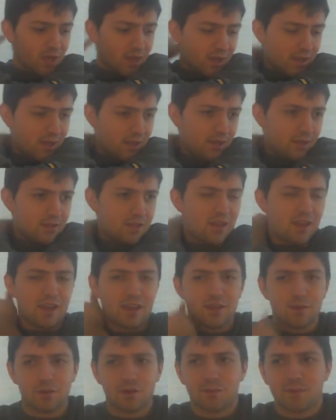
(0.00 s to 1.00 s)
Yeah, I
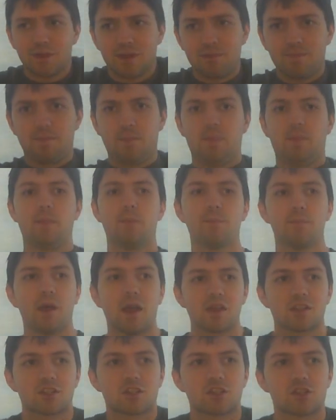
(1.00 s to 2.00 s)
gotta work on my
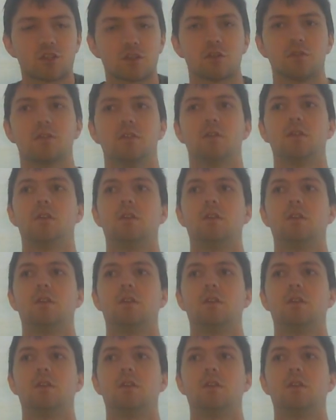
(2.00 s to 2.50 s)
posture